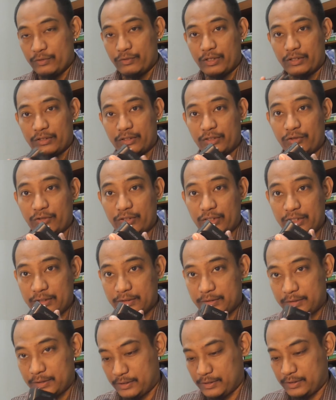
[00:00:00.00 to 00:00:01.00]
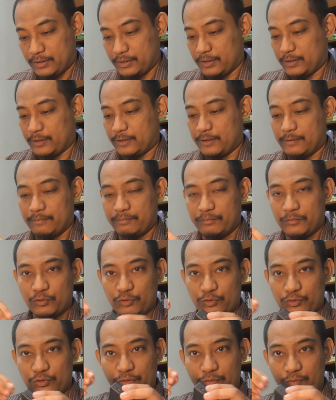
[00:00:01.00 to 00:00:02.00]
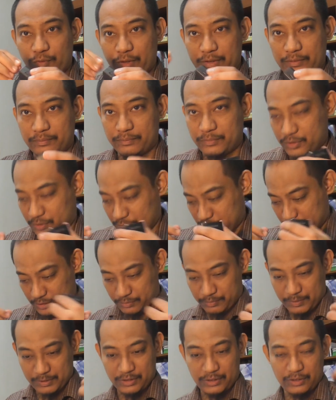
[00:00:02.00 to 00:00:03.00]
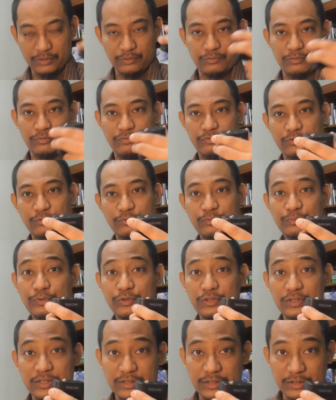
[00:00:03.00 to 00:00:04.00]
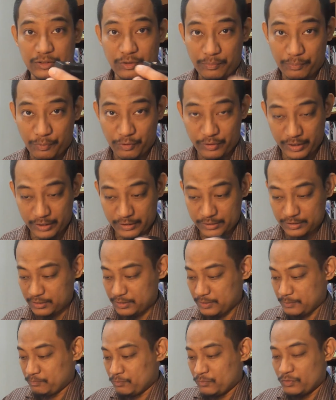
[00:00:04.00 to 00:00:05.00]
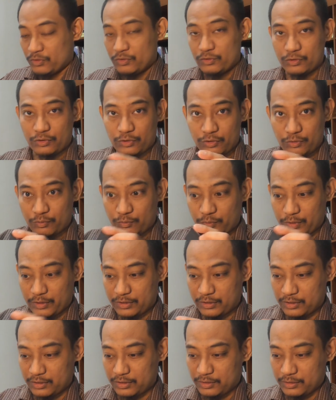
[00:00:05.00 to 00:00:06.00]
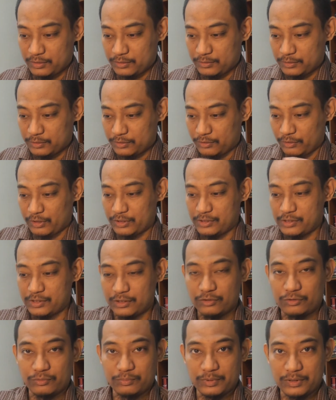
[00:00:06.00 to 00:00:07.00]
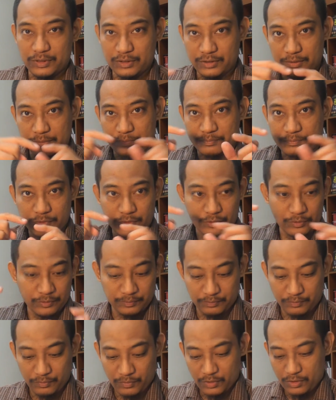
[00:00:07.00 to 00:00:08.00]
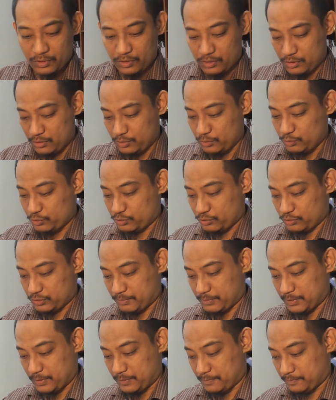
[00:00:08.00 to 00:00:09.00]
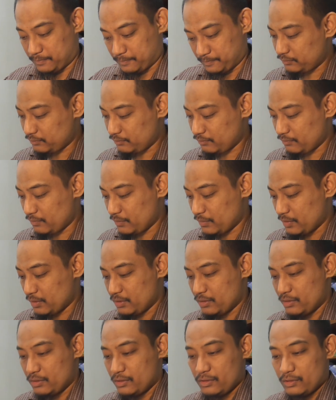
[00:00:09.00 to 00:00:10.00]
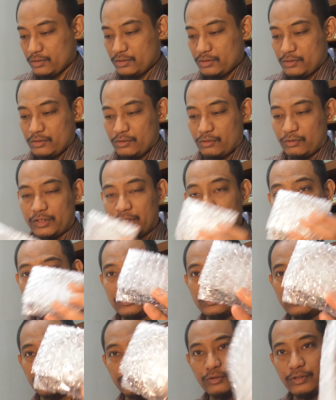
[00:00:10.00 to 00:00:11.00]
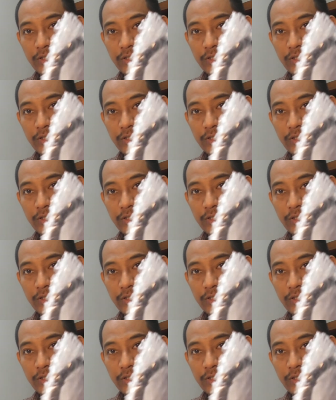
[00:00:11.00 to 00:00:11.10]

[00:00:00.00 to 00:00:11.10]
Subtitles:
you are recording, you do not want, because especially if you put this in your pocket, you don't want the connection to be loose or something. Okay, so you